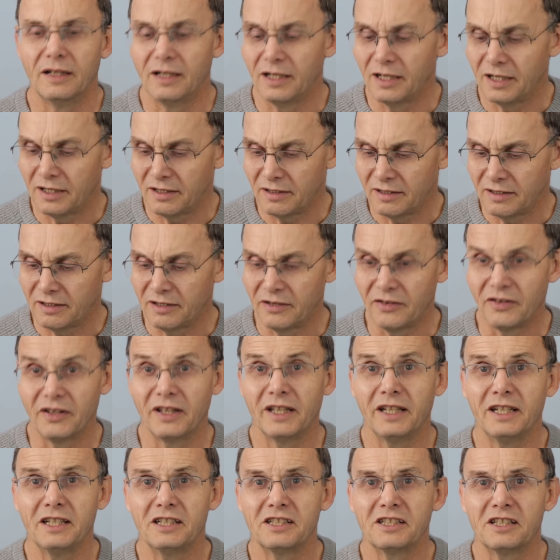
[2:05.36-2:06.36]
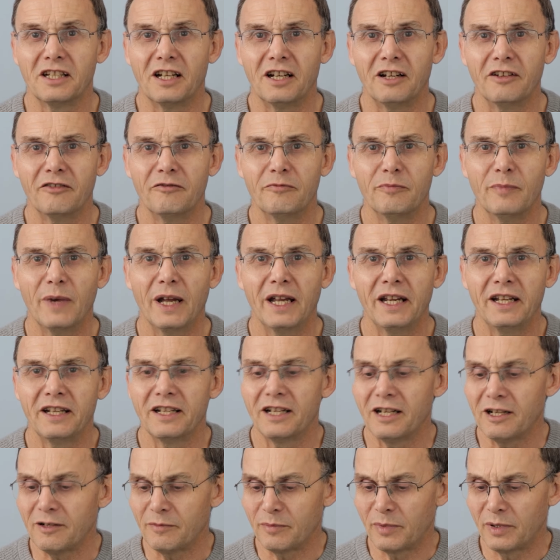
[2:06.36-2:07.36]
Are these that I've made
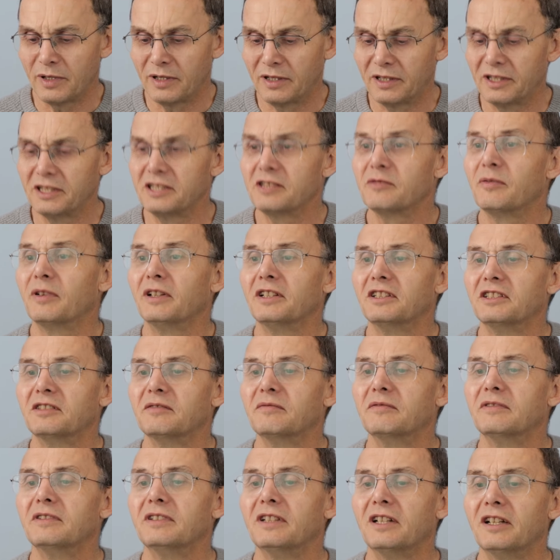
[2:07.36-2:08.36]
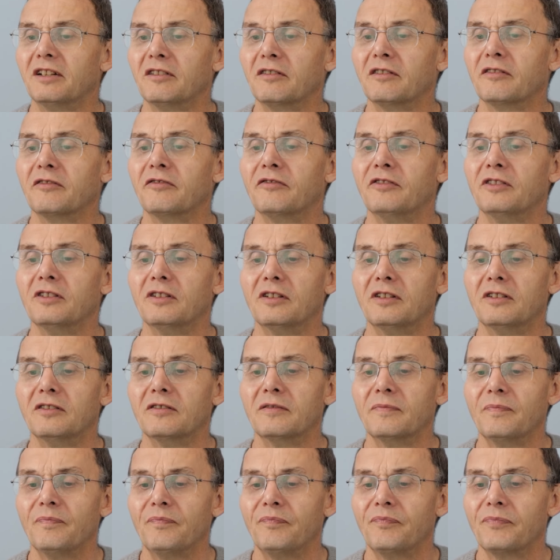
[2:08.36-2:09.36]
up. This one's nigh on a foot
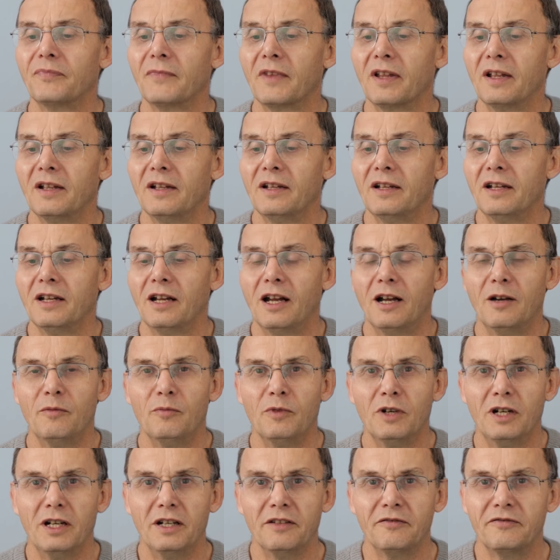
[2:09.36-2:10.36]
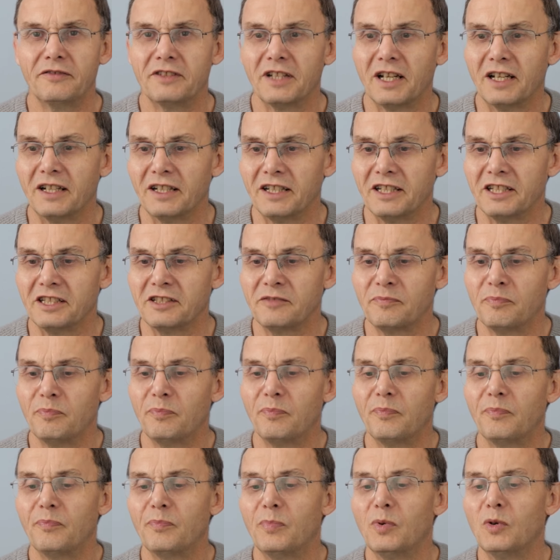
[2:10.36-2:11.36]
long. And what I've done is
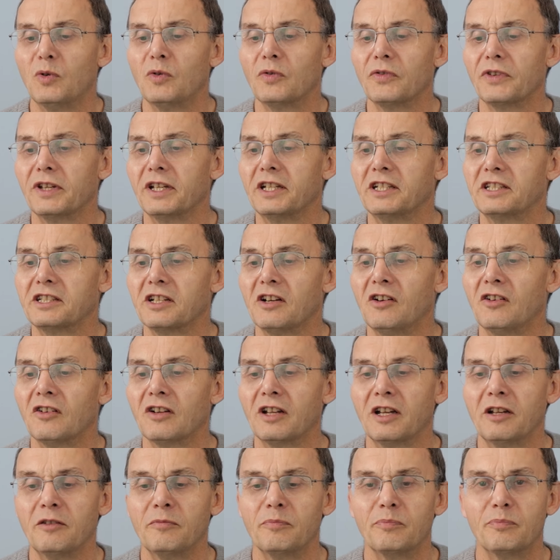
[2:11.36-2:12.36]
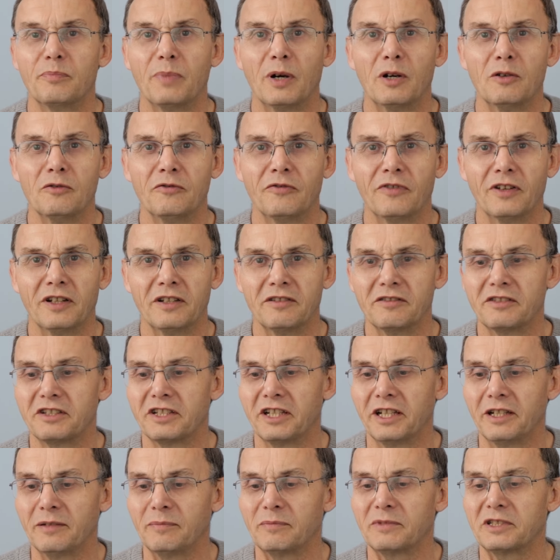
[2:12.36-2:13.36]
bought these hollow pole float
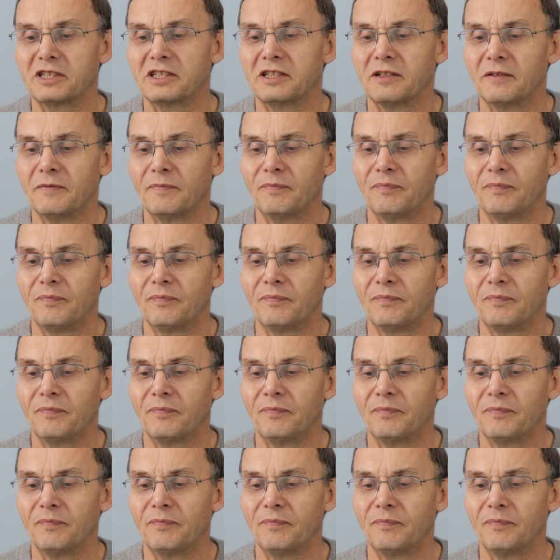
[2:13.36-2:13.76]
tips